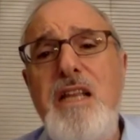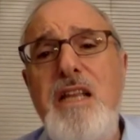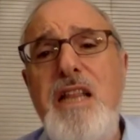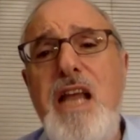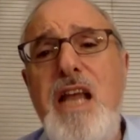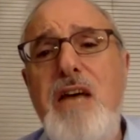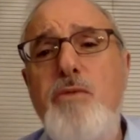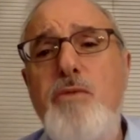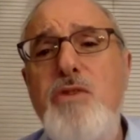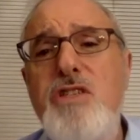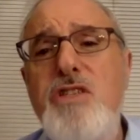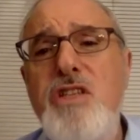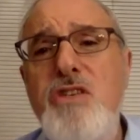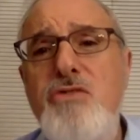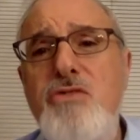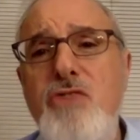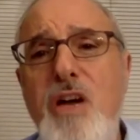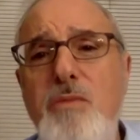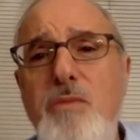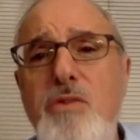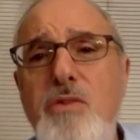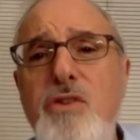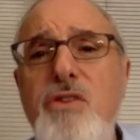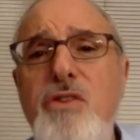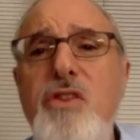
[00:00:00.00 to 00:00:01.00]
that was in
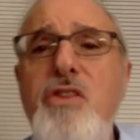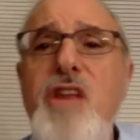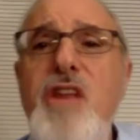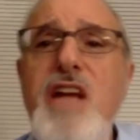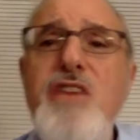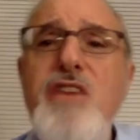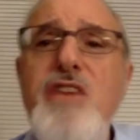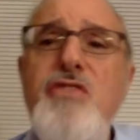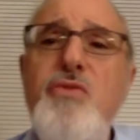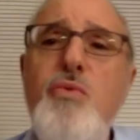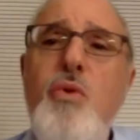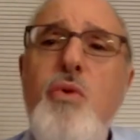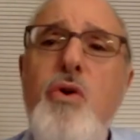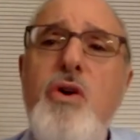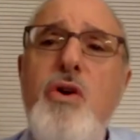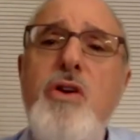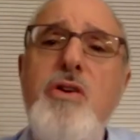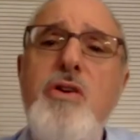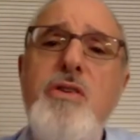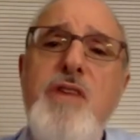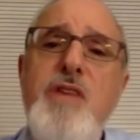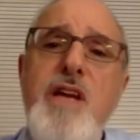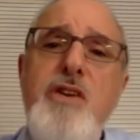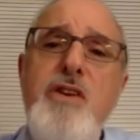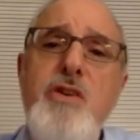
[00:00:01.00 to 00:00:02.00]
trouble, they
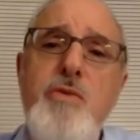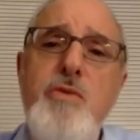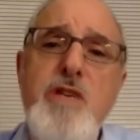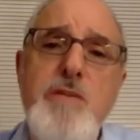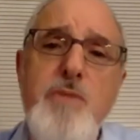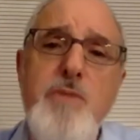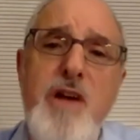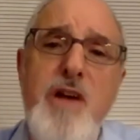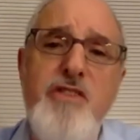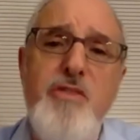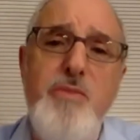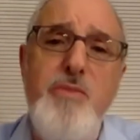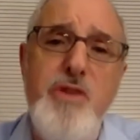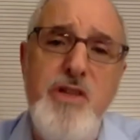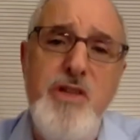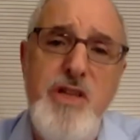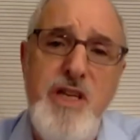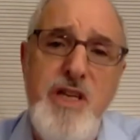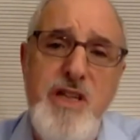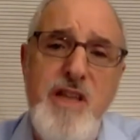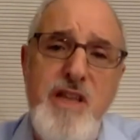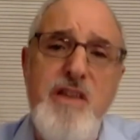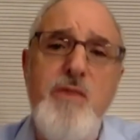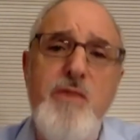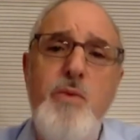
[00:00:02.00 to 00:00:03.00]
swore, they took responsibility.
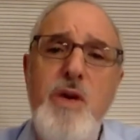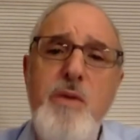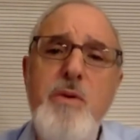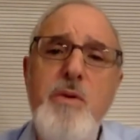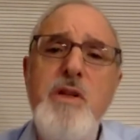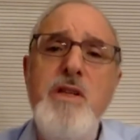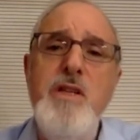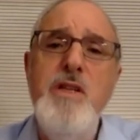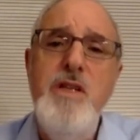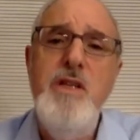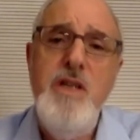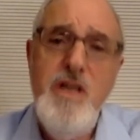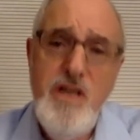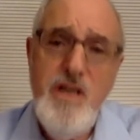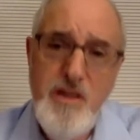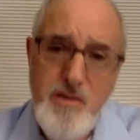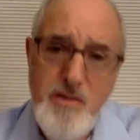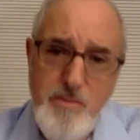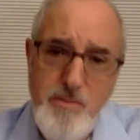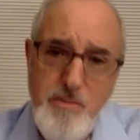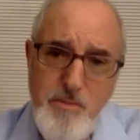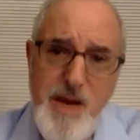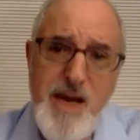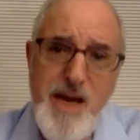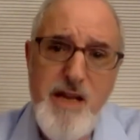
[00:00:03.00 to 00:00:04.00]
They said, we will
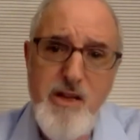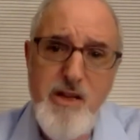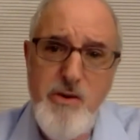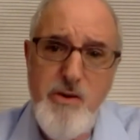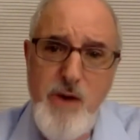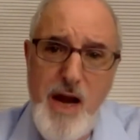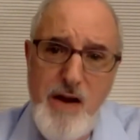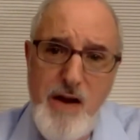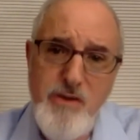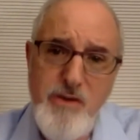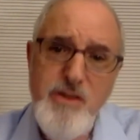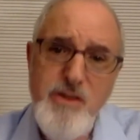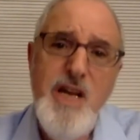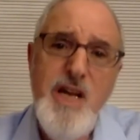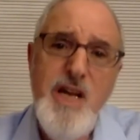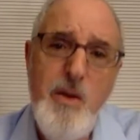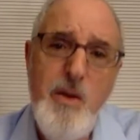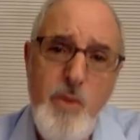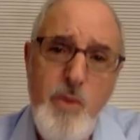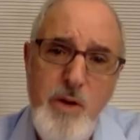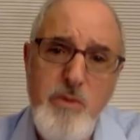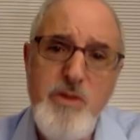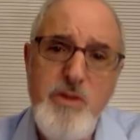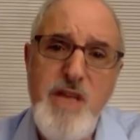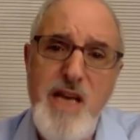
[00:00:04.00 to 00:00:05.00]
bail her out
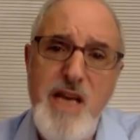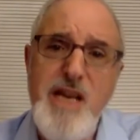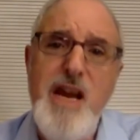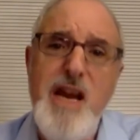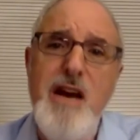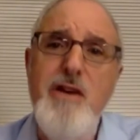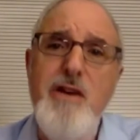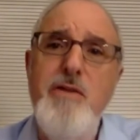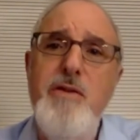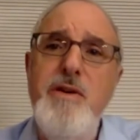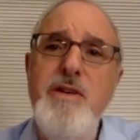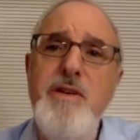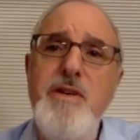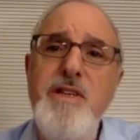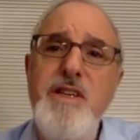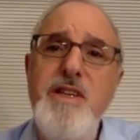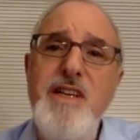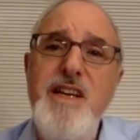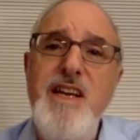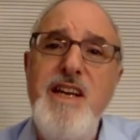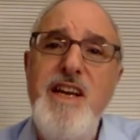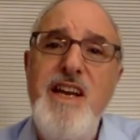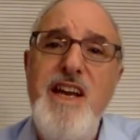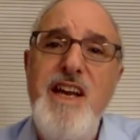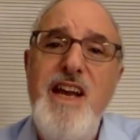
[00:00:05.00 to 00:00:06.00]
we will take care of her.
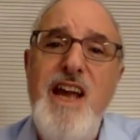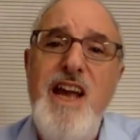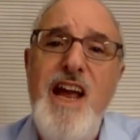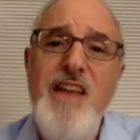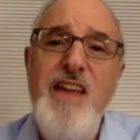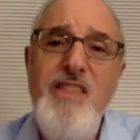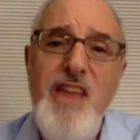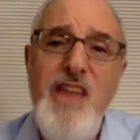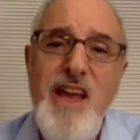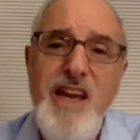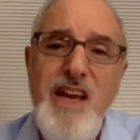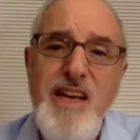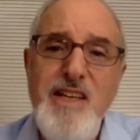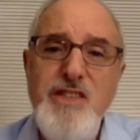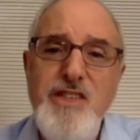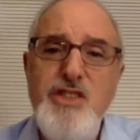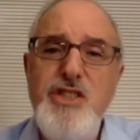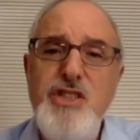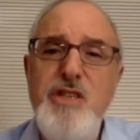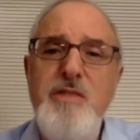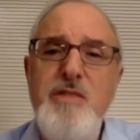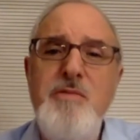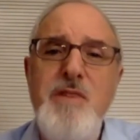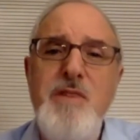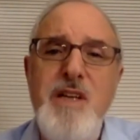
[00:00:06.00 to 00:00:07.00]
And they,
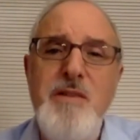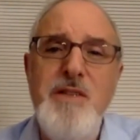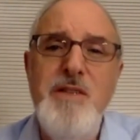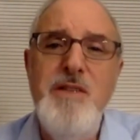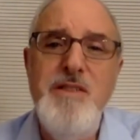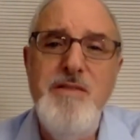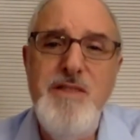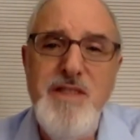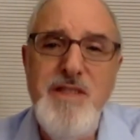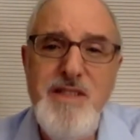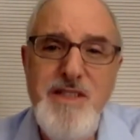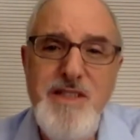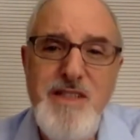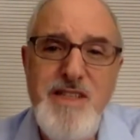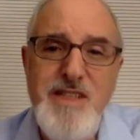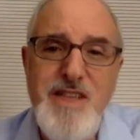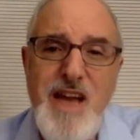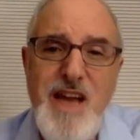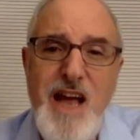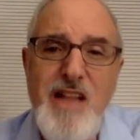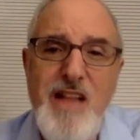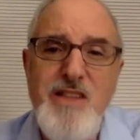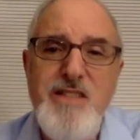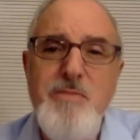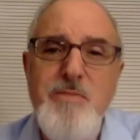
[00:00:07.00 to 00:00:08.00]
she, uh, this
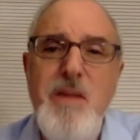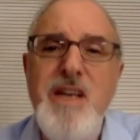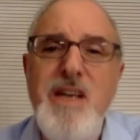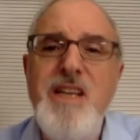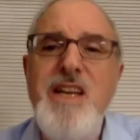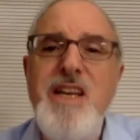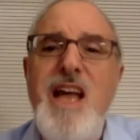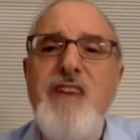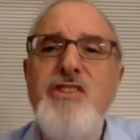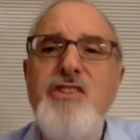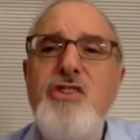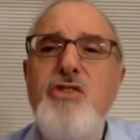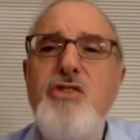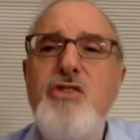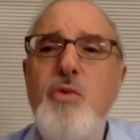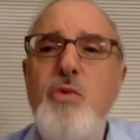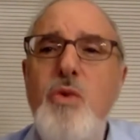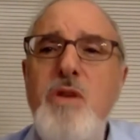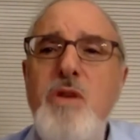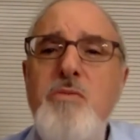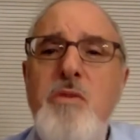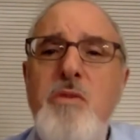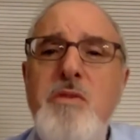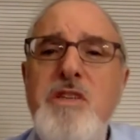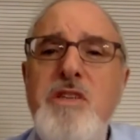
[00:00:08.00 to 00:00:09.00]
Alice Menken actually took
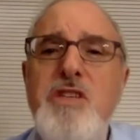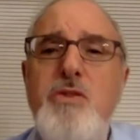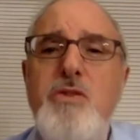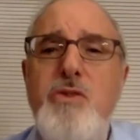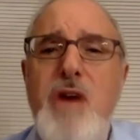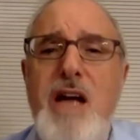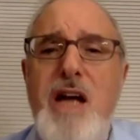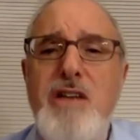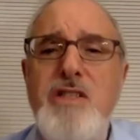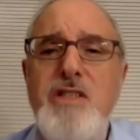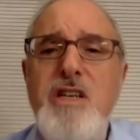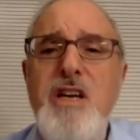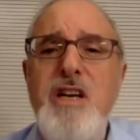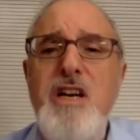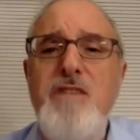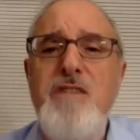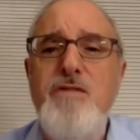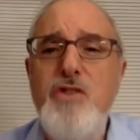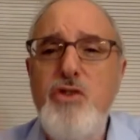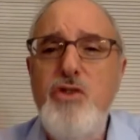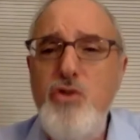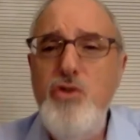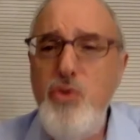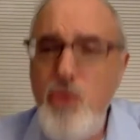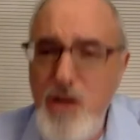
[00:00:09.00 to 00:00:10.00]
one woman to her house
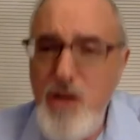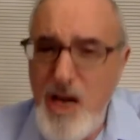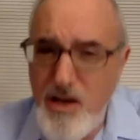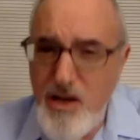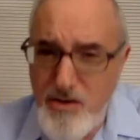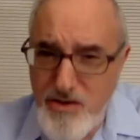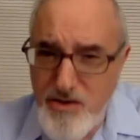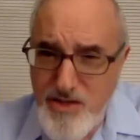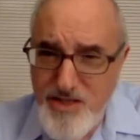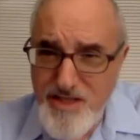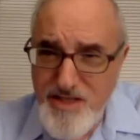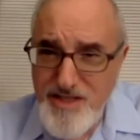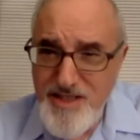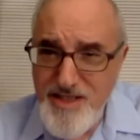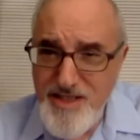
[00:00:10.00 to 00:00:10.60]
for two years